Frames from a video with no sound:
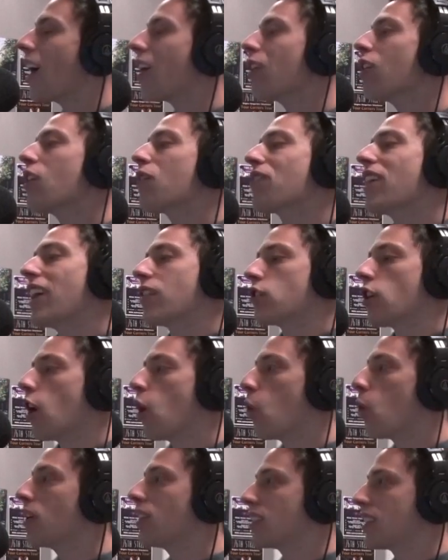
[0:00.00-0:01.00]
I don't know if that's
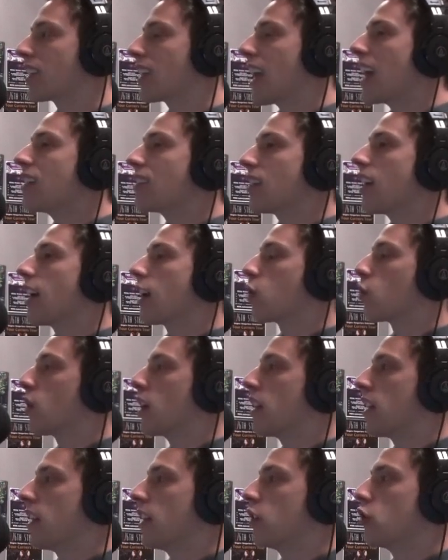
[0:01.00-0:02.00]
always the case. I
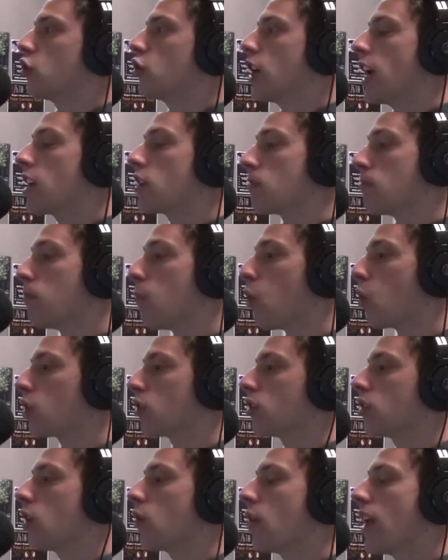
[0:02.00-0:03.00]
agree that it's changed
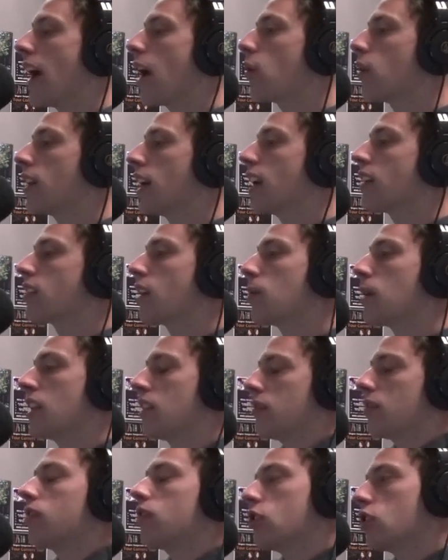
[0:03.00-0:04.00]
more so nowadays. I
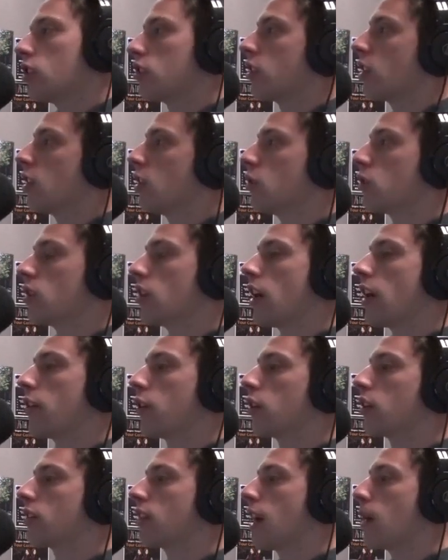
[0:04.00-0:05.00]
mean, just to use
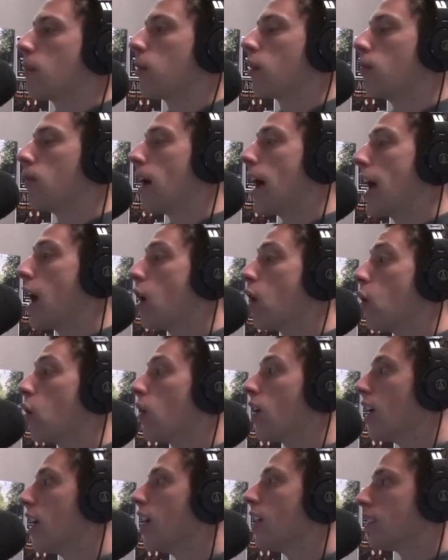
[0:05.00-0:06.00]
another example of my
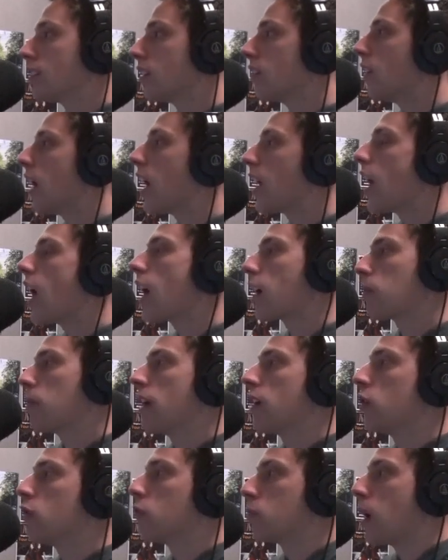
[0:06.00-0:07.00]
own, Savon
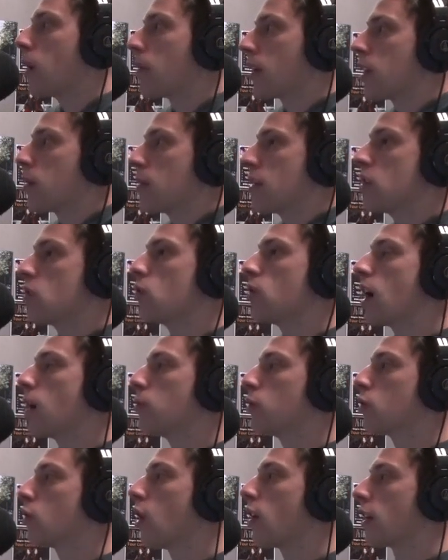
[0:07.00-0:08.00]
Ahmed, who's probably going to be U
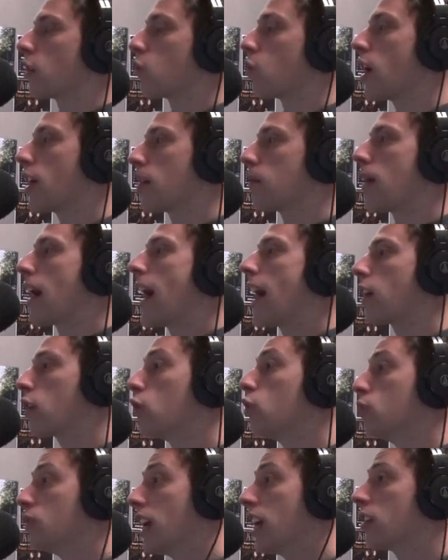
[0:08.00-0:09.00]
W's starting running back,
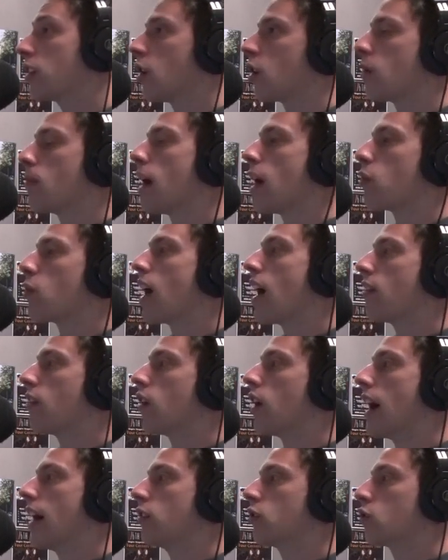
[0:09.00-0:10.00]
who did go to my
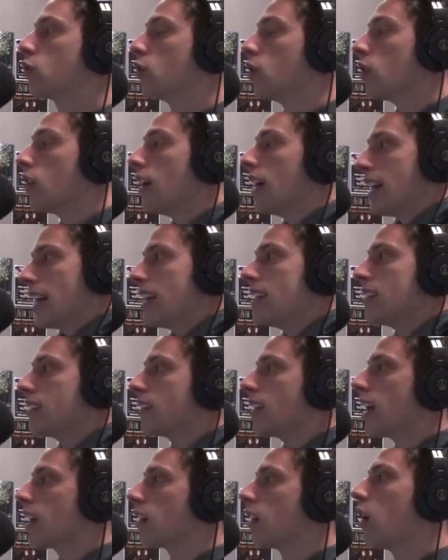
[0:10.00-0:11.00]
rival high school, he
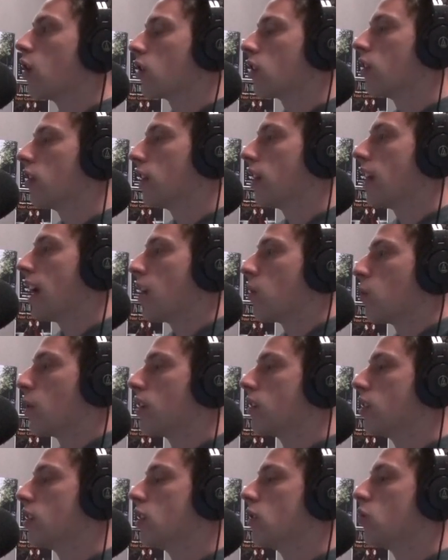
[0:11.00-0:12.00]
stayed local and, and
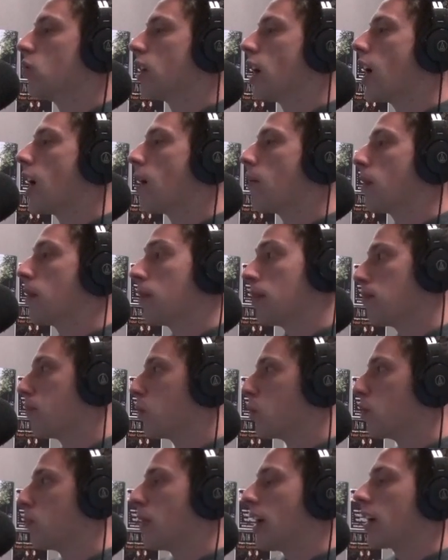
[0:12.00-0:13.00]
went to U W. I mean,
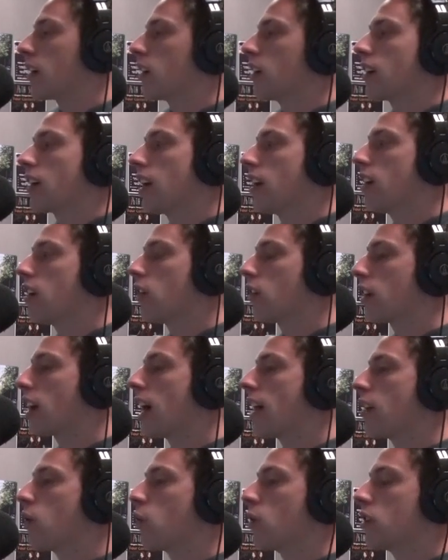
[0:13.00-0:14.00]
Budda Baker, again, another
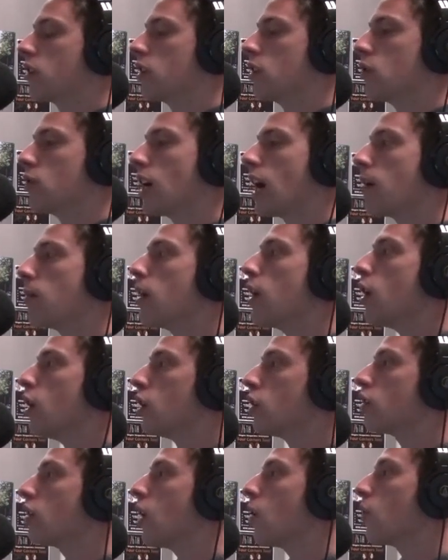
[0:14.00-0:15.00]
guy that went to U W.
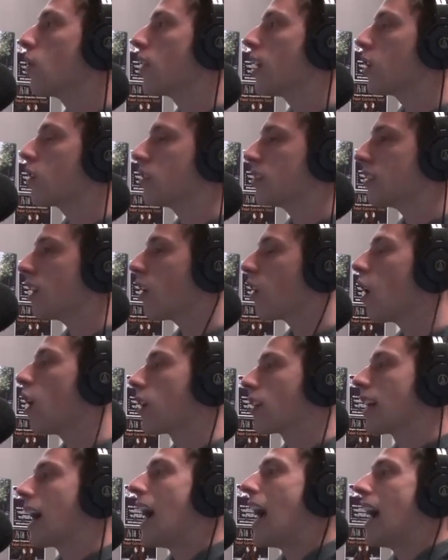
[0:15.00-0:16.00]
So there still
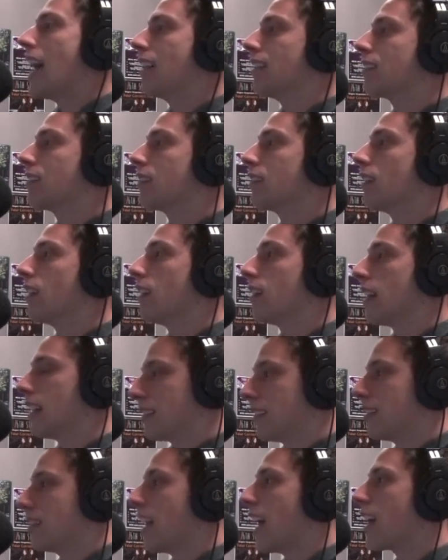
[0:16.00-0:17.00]
are guys
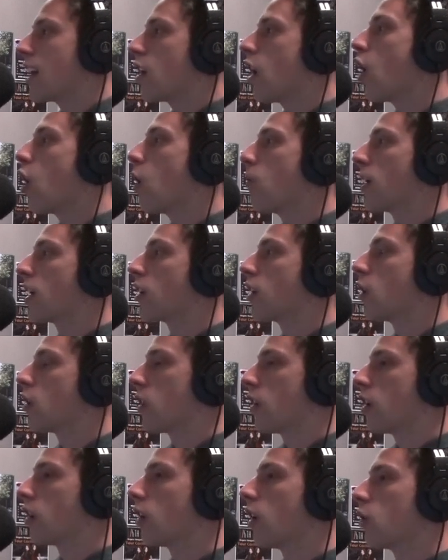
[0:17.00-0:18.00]
that stay at home and go
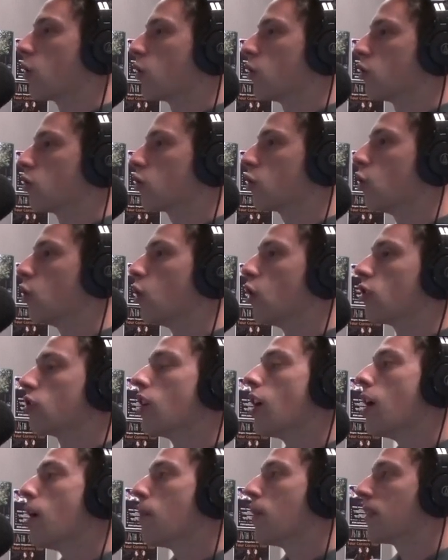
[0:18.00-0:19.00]
to their local
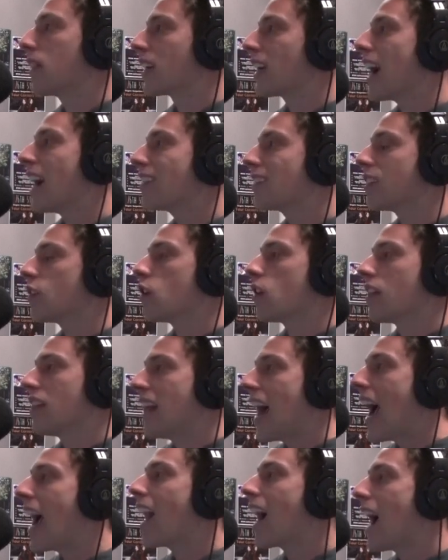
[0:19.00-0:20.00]
schools. But the guys that are
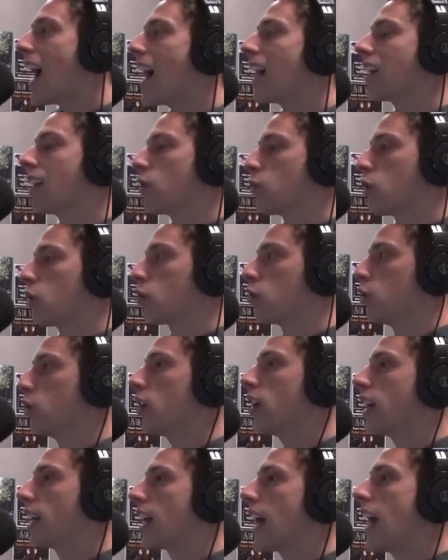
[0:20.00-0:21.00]
that highly
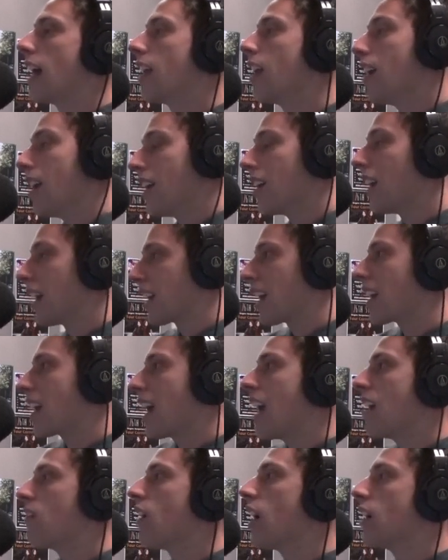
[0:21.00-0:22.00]
recruited, again, like a
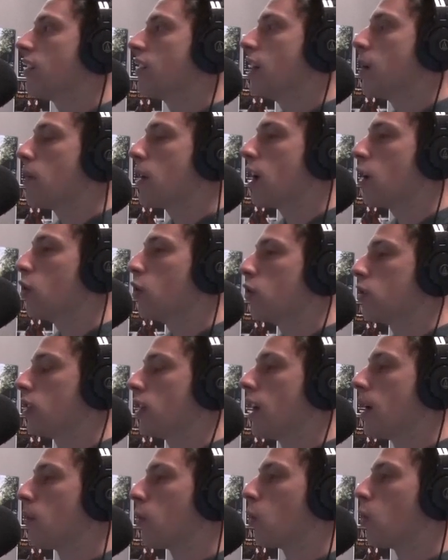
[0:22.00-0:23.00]
Kayvon Thibodeaux, who's
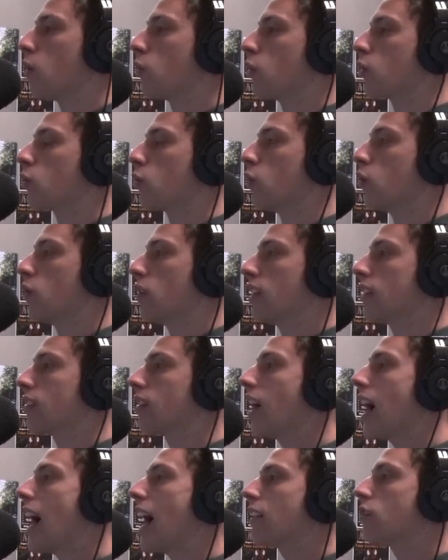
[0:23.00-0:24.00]
the number one recruit in this
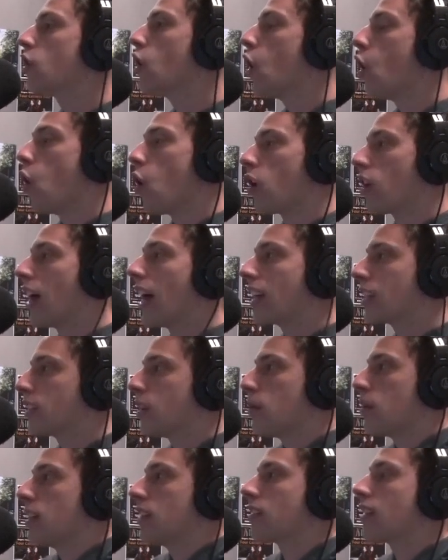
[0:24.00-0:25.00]
class, or like
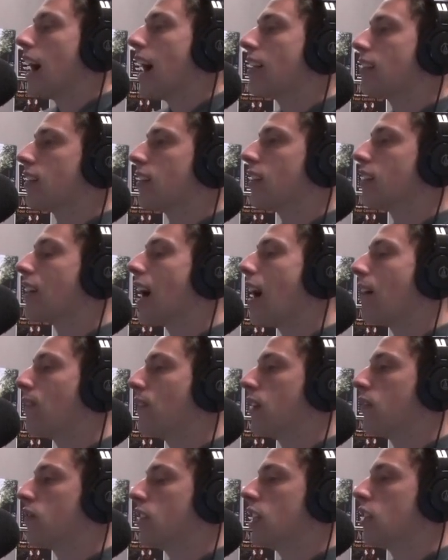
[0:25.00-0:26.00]
some of these guys in the top
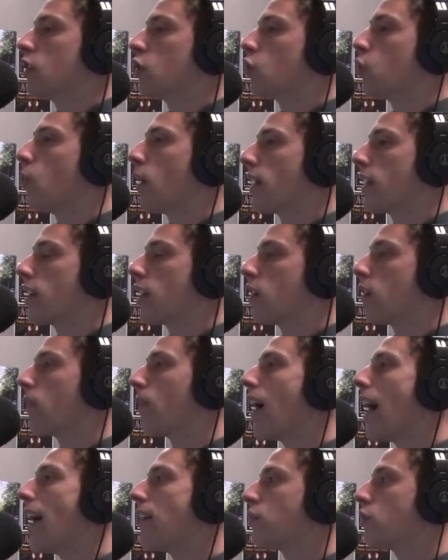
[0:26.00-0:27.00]
fifteen to twenty that are
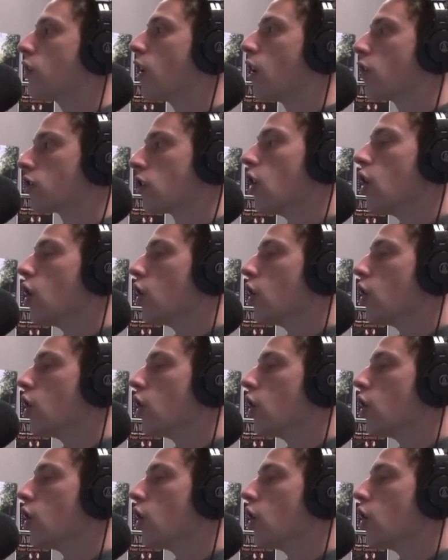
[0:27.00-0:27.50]
five stars,